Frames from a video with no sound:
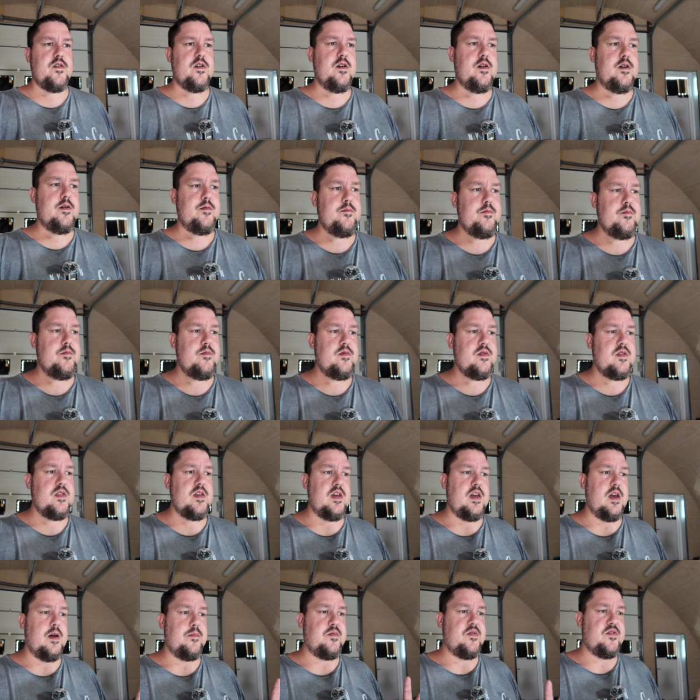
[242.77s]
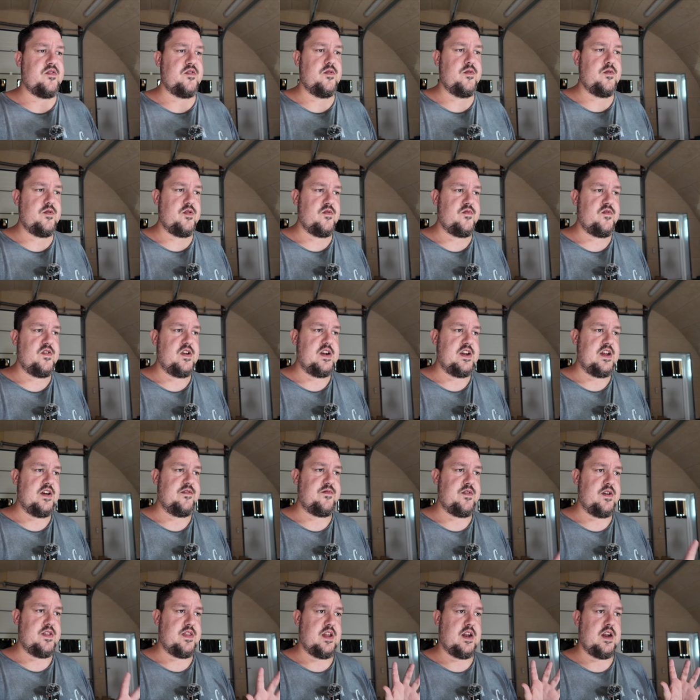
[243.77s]
um, the episode of
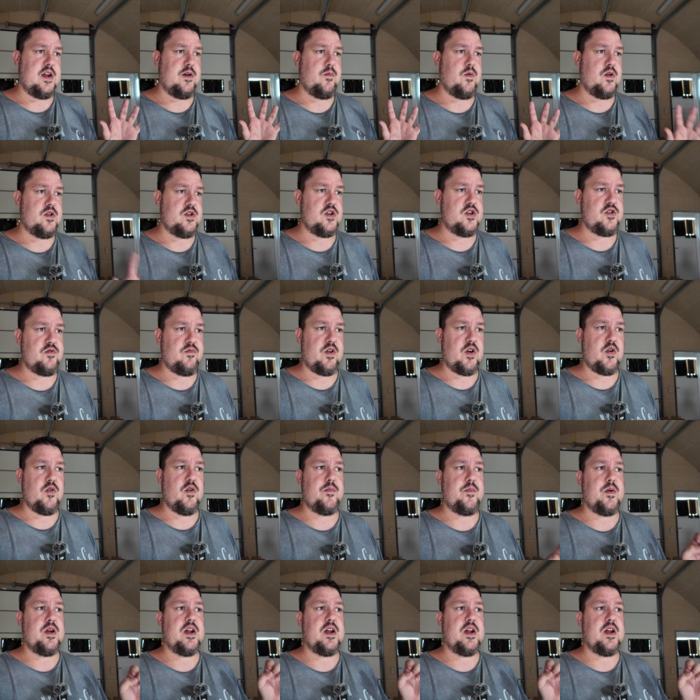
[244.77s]
Philadelphia that I wanted to record,